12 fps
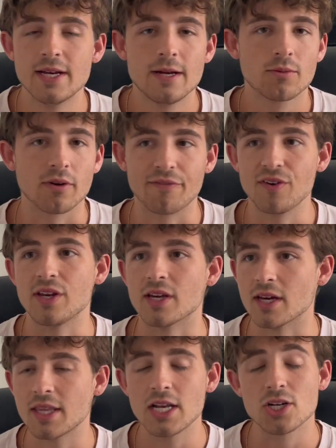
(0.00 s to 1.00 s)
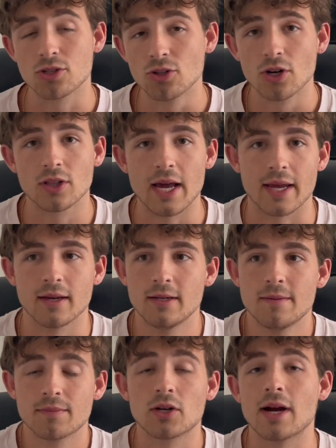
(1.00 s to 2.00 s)
Rafinha, and they just look like
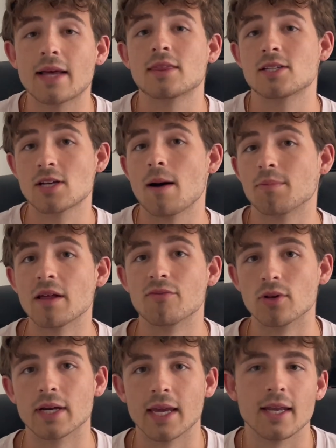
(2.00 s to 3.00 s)
they're at the top level again.